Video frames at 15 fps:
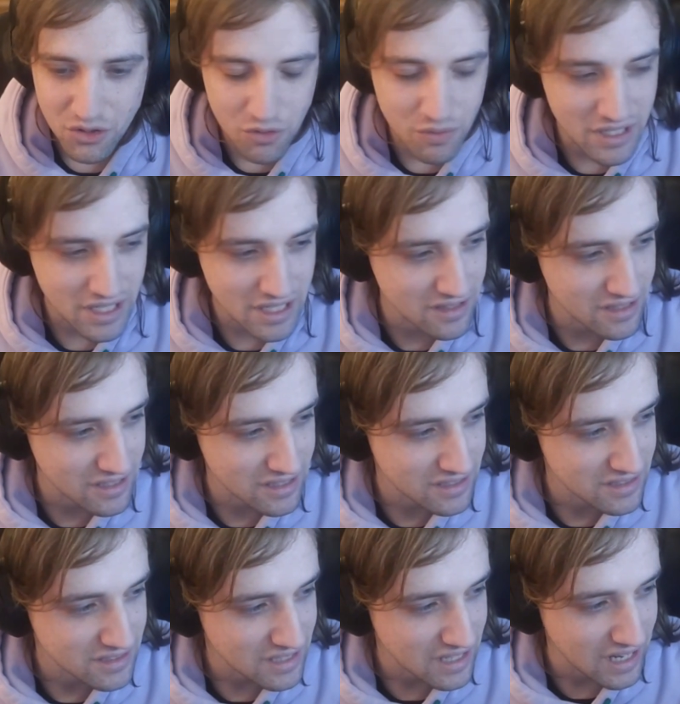you'll be in
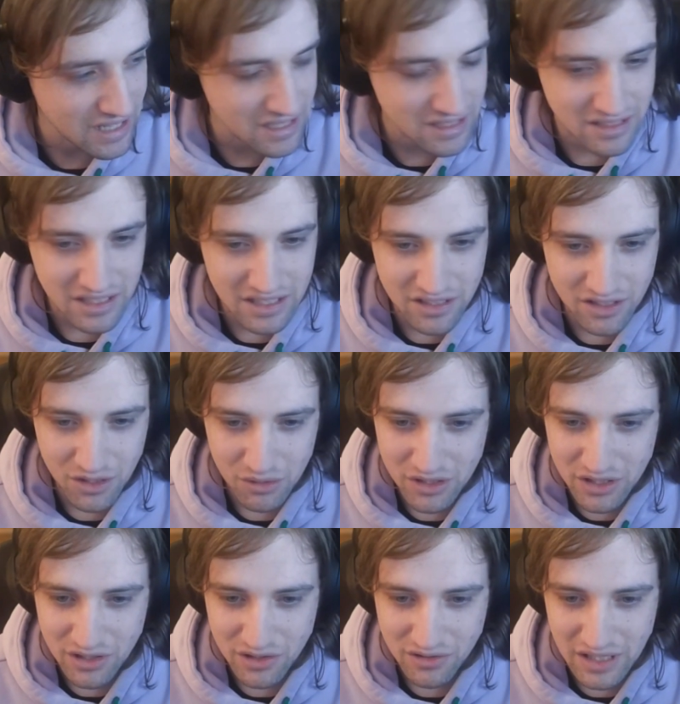there and he's going to do
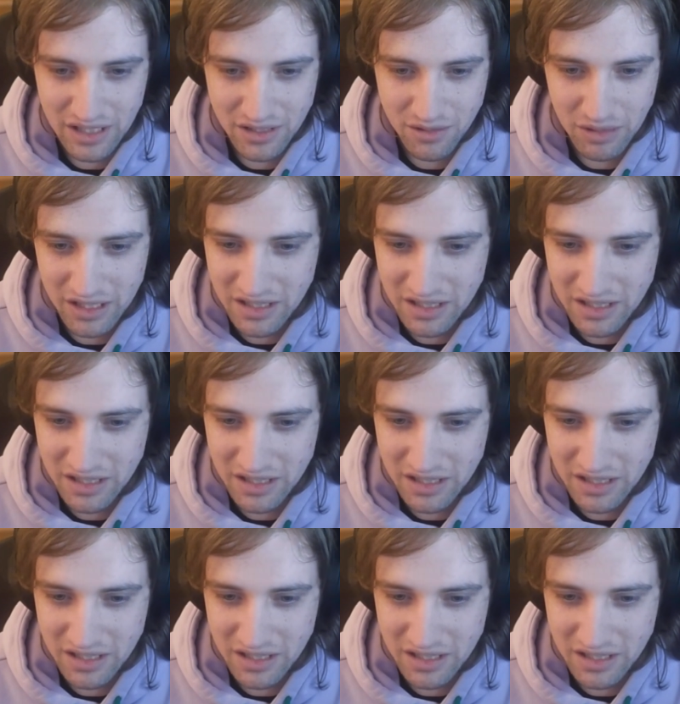it just at random.